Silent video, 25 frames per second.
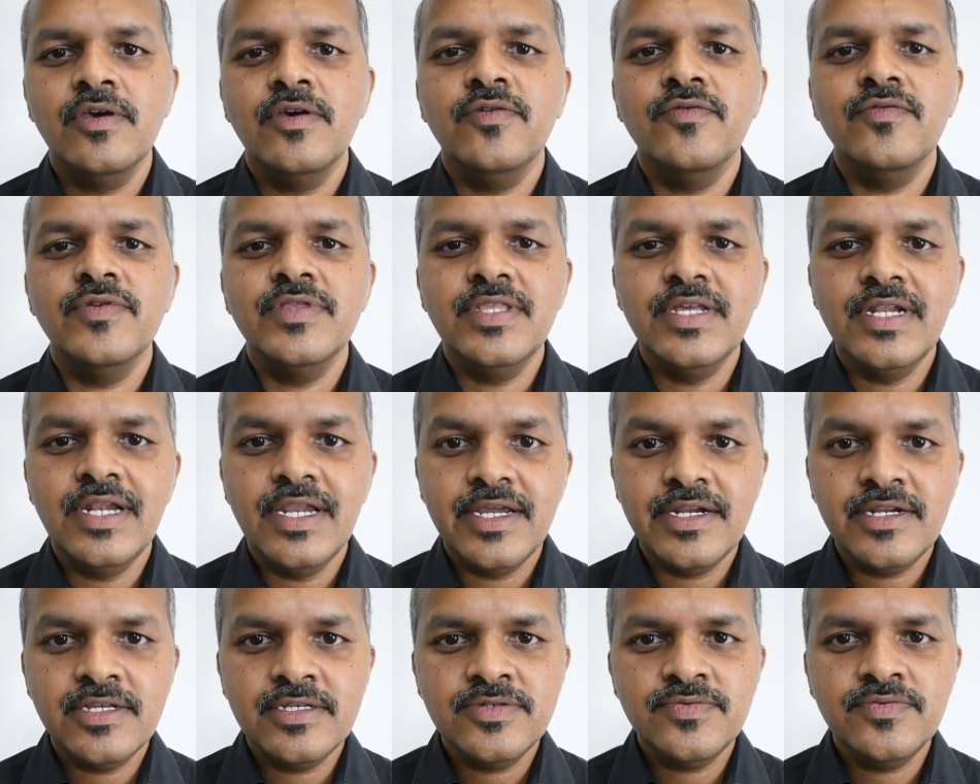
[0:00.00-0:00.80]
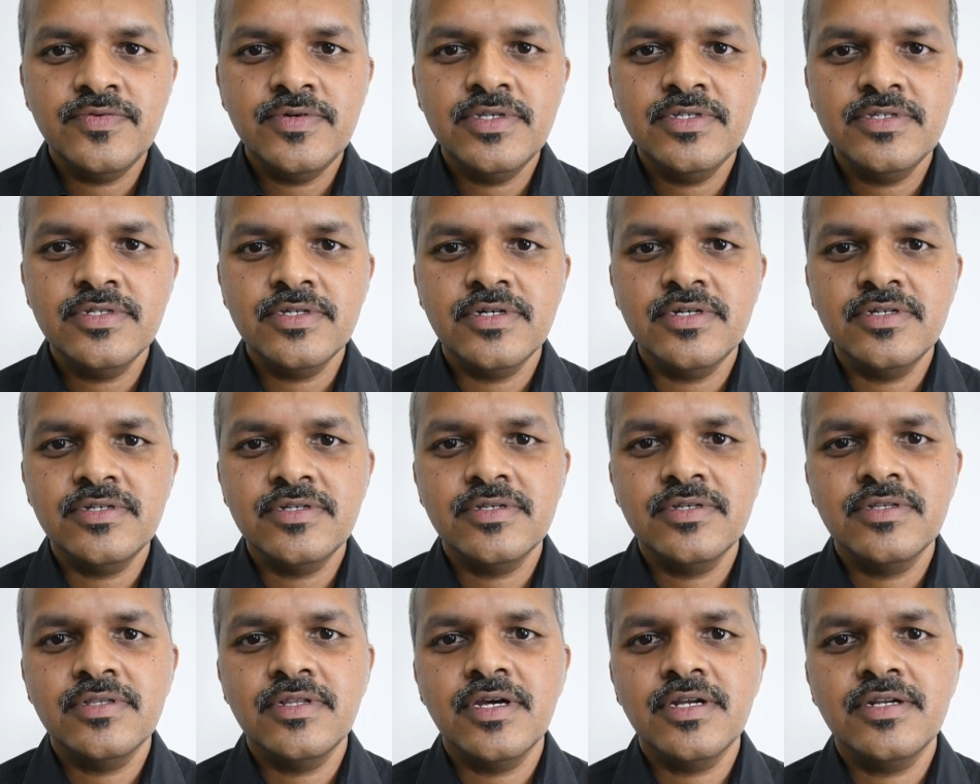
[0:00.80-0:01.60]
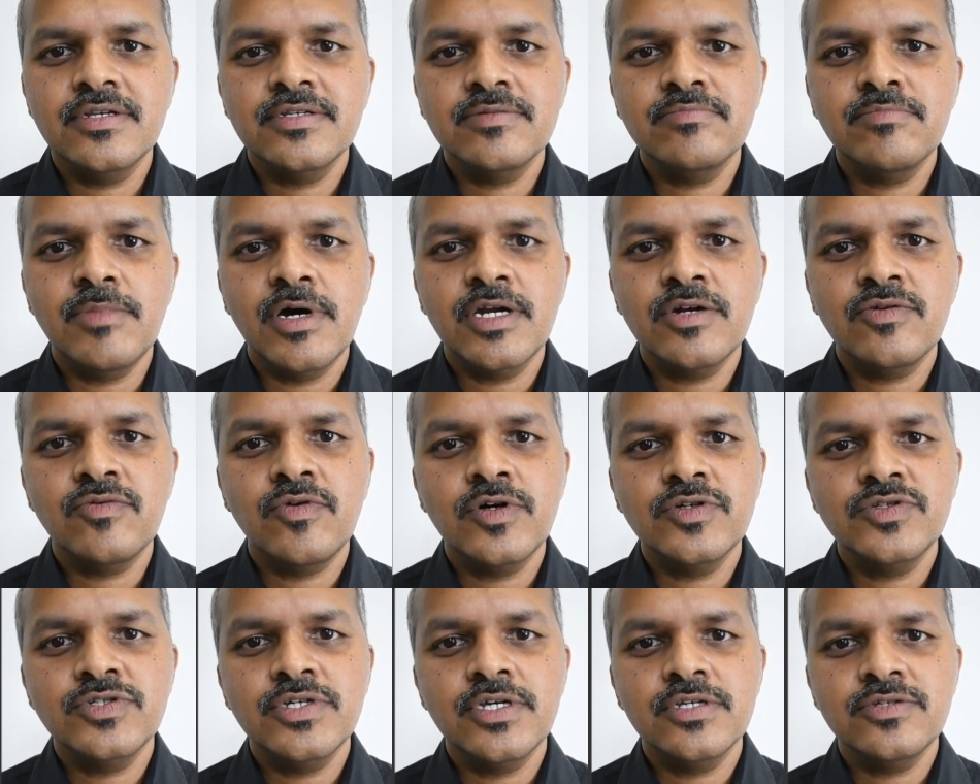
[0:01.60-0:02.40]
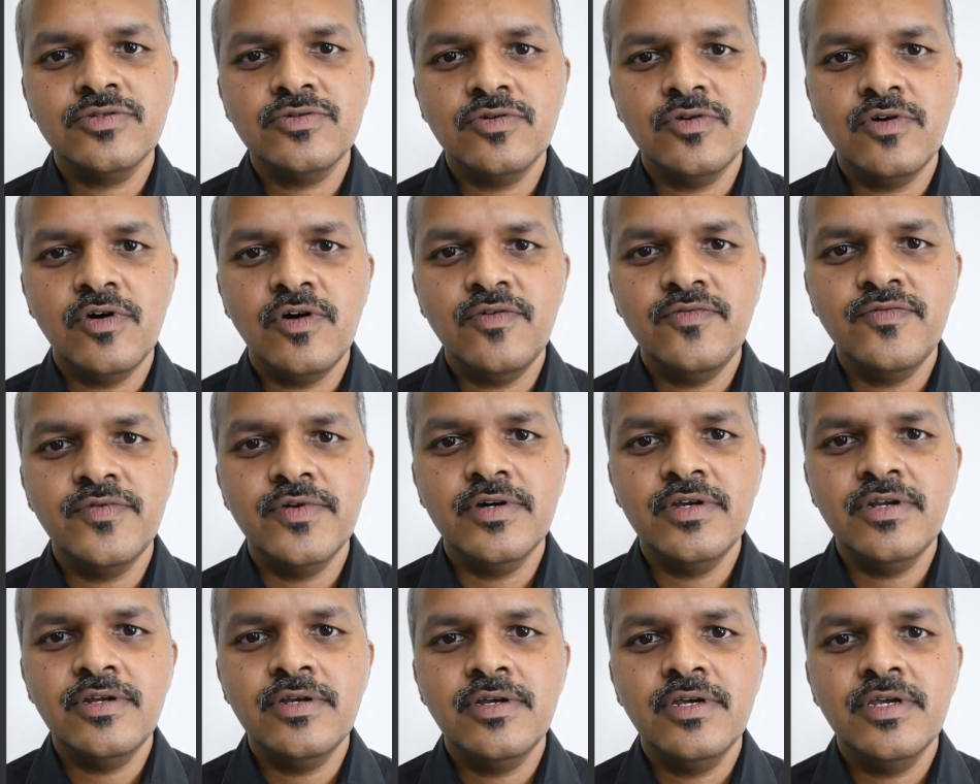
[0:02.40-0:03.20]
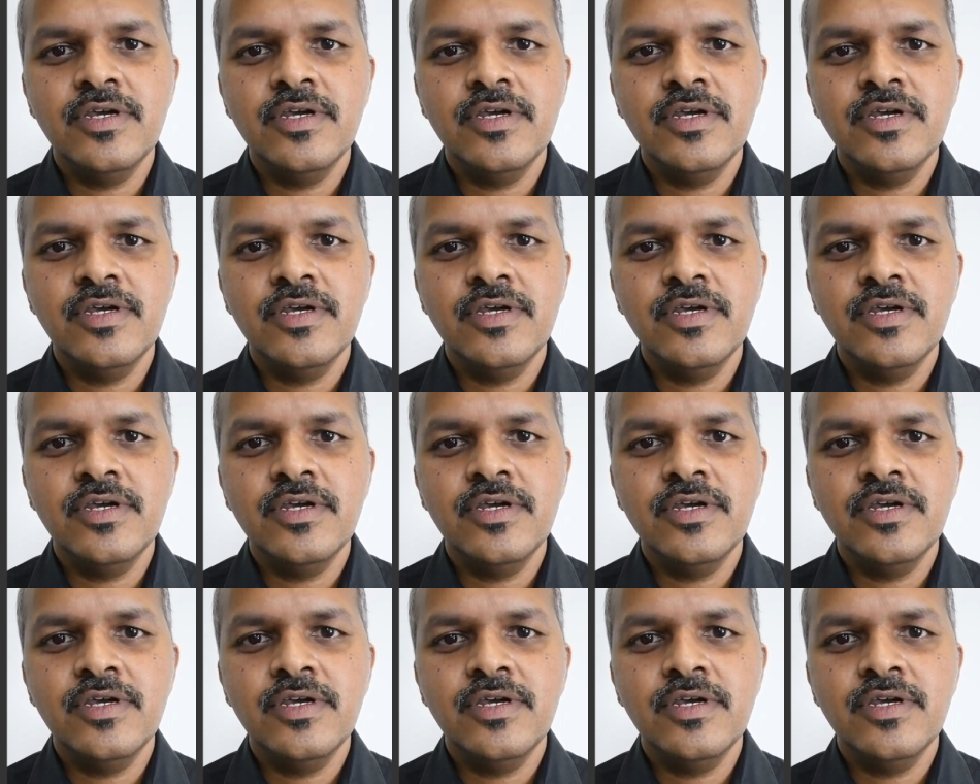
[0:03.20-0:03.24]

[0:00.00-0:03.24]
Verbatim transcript: With the latest features that a smartwatch has to offer,